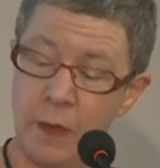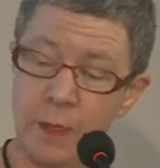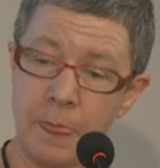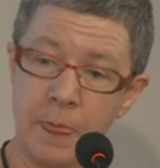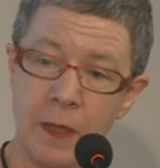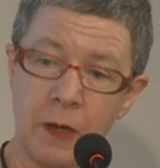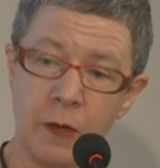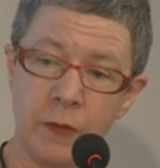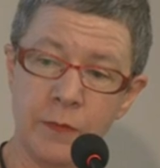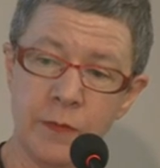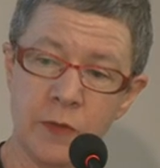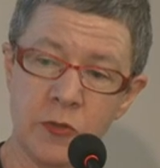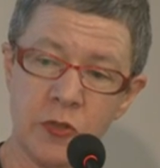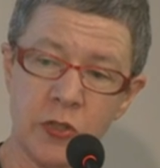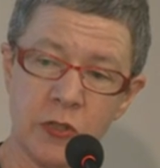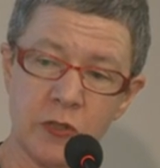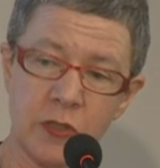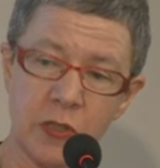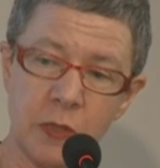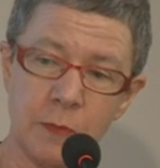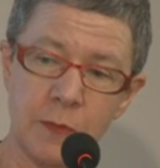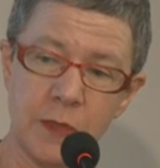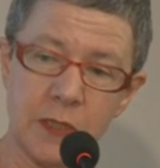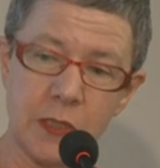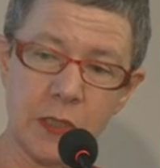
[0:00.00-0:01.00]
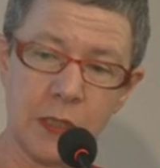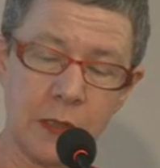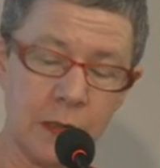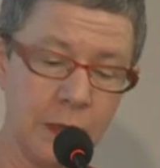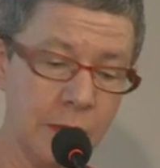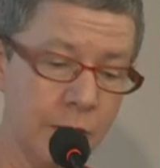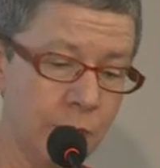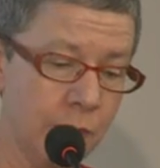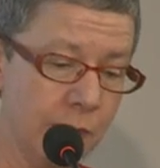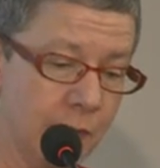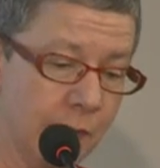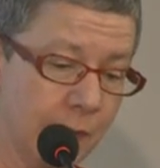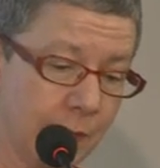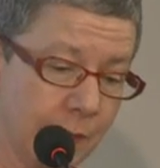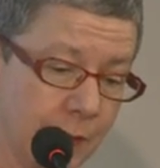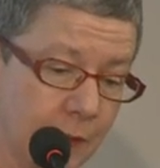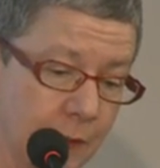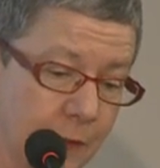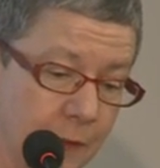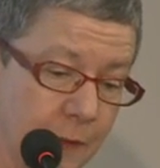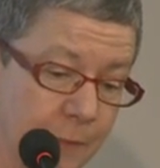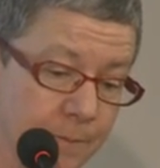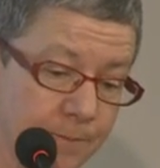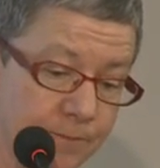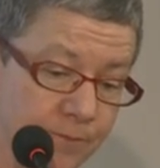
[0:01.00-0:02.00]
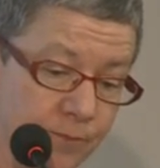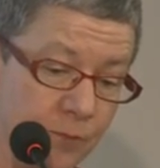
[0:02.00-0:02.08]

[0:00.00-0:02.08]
On the document delivery side,